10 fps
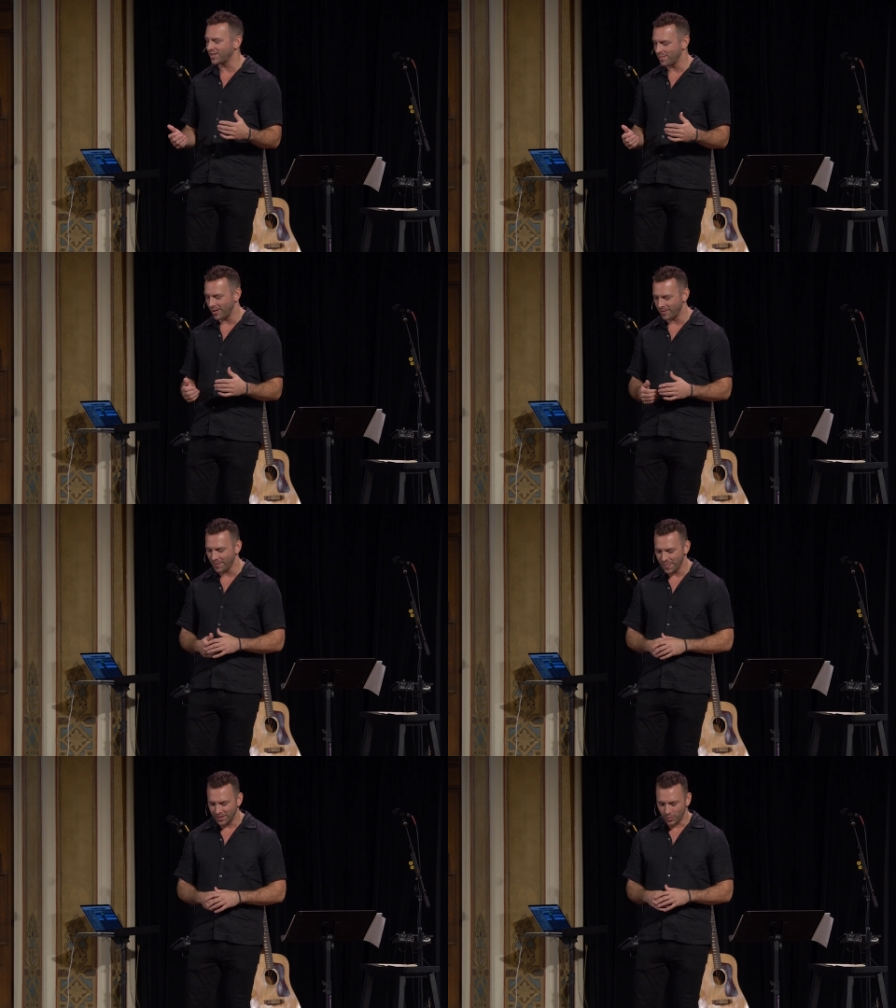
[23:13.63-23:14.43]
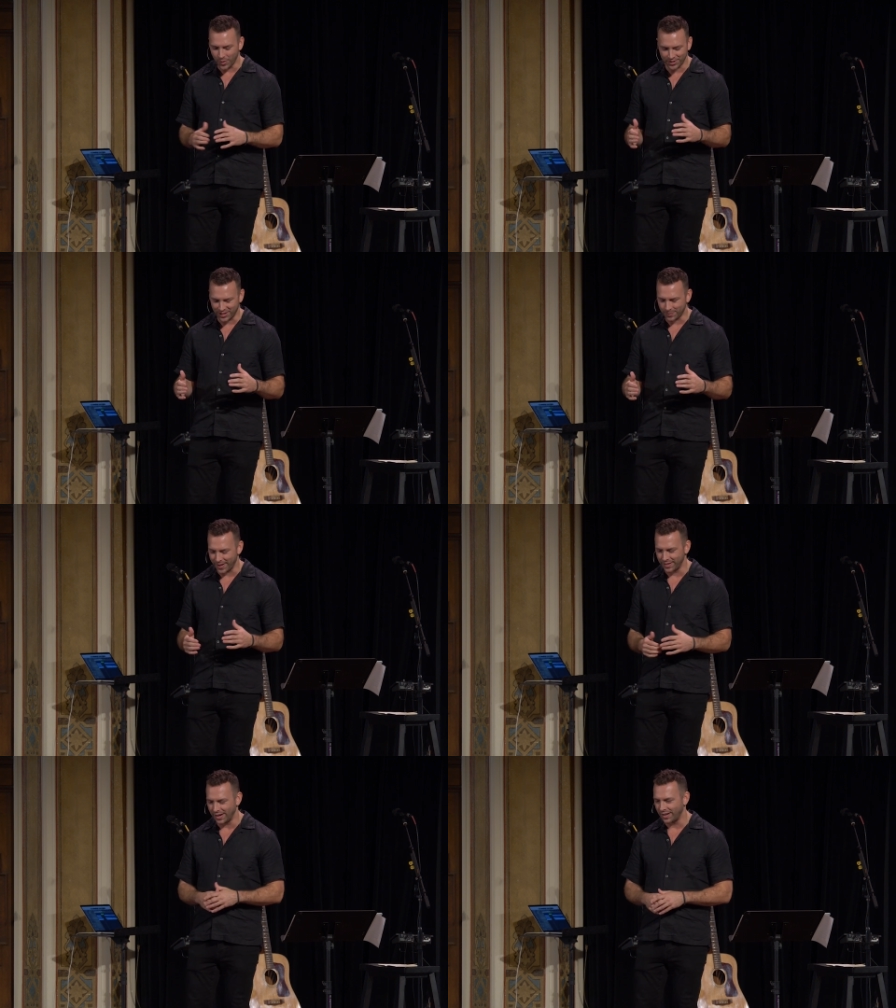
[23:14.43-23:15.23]
in the mail. I wasn't
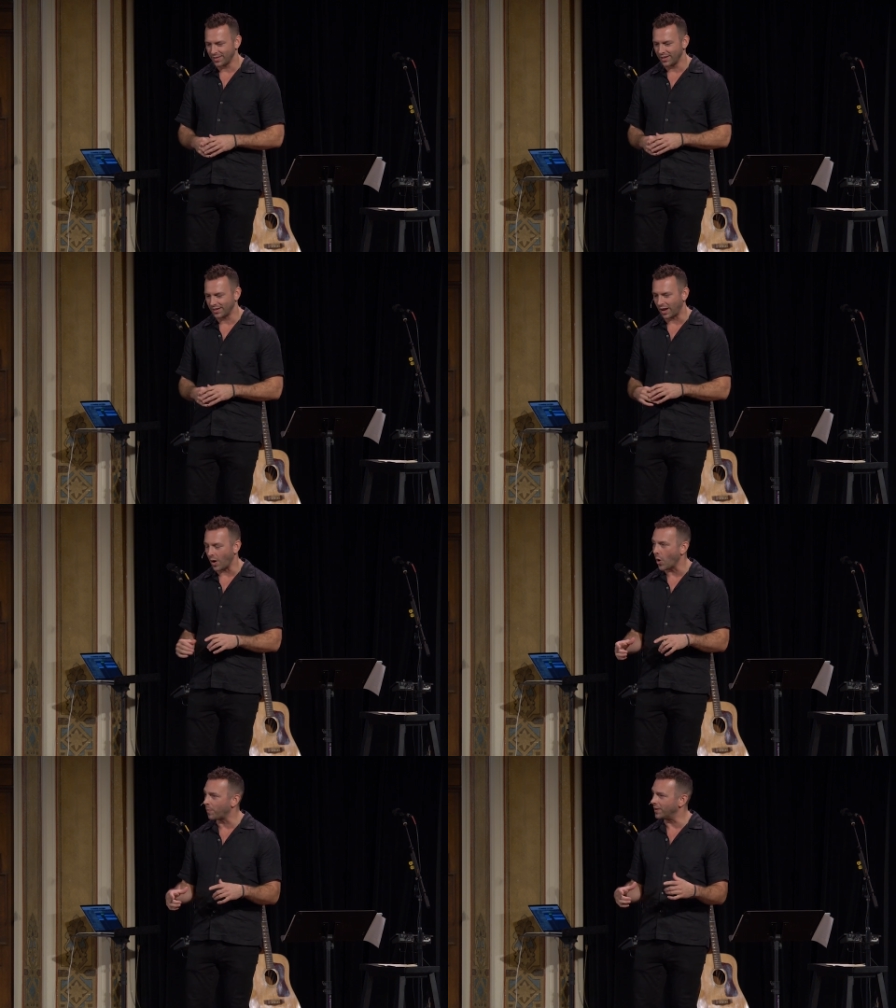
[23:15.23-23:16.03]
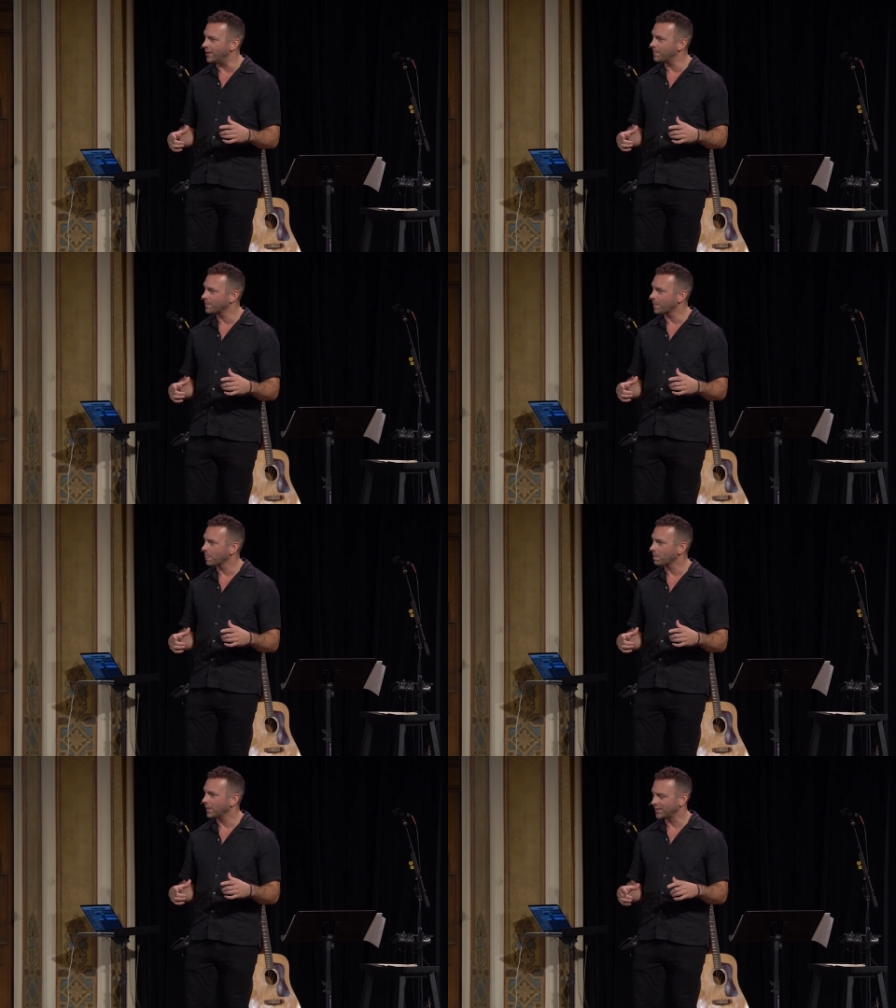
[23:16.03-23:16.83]
expecting anything, and I open it.
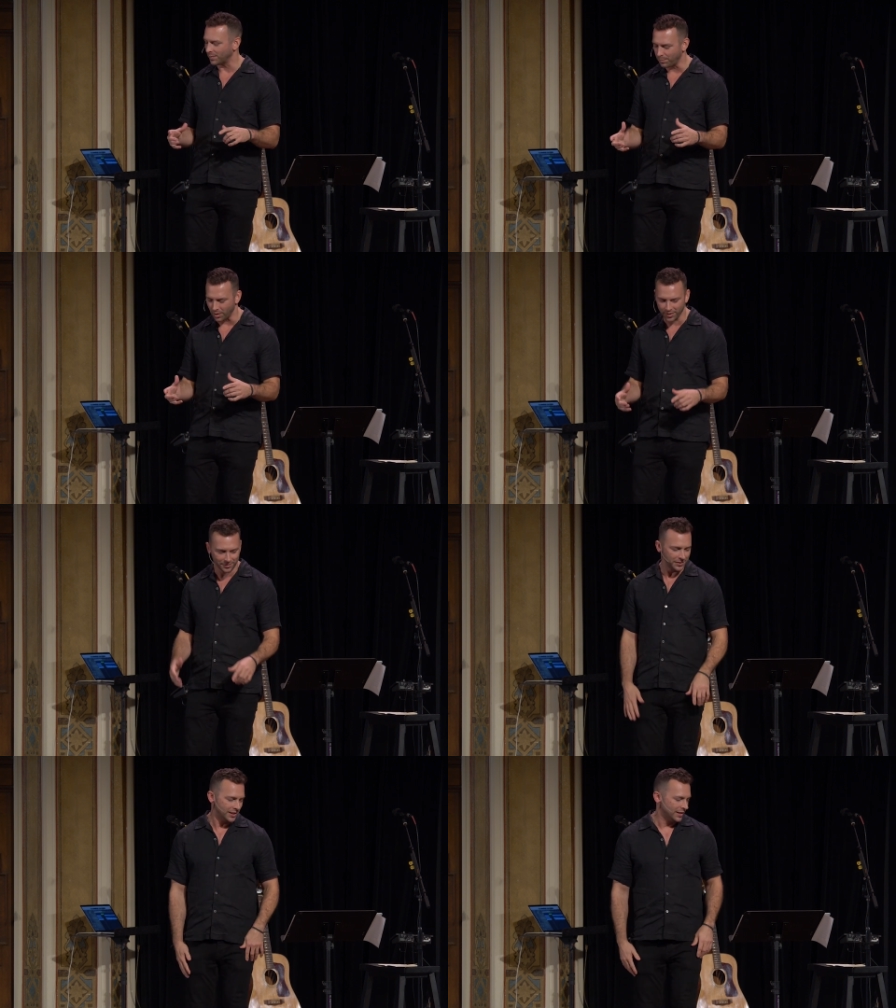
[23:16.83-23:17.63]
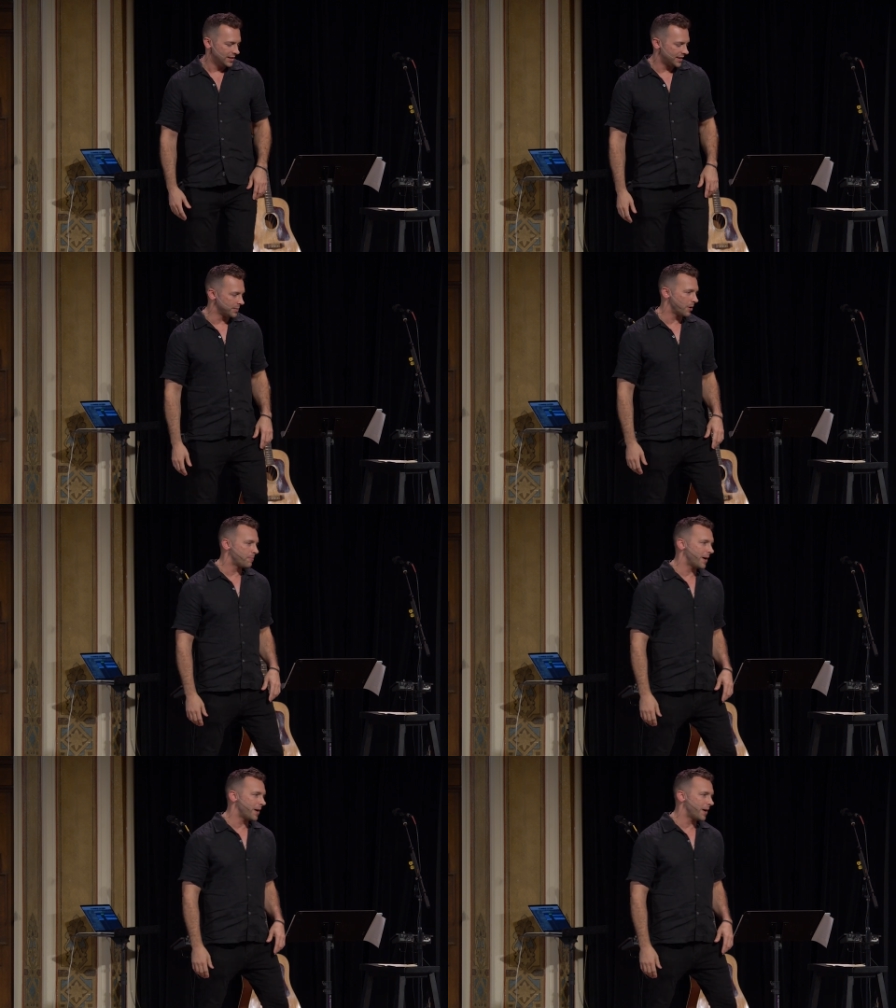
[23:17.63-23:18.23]
It's a book. It's a book